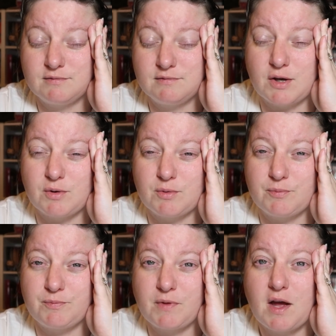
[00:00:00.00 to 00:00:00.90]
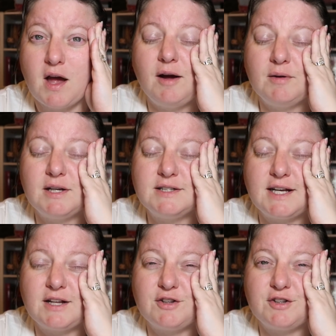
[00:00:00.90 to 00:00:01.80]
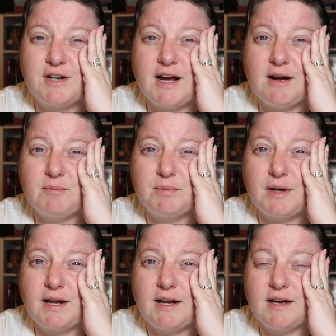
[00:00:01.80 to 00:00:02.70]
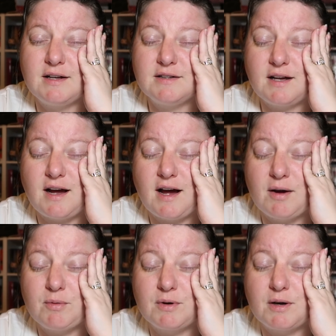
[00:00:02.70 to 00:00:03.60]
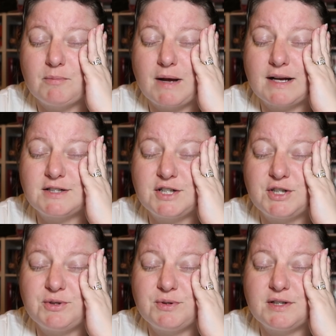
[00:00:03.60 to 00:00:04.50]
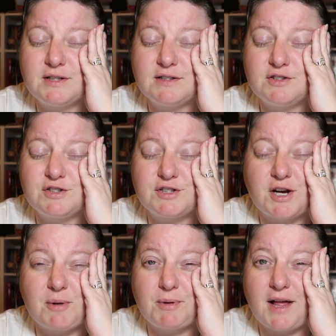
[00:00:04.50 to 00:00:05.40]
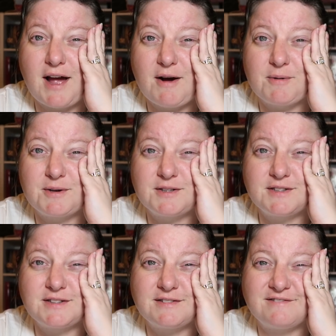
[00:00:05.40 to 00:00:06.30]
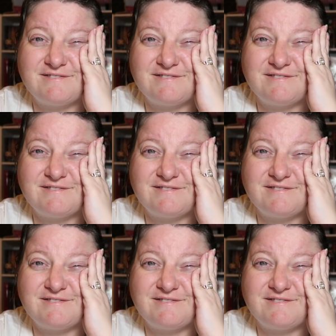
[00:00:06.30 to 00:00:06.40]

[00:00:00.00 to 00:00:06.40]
So I'm going to take a little nap and I will come back to you in just a couple of hours.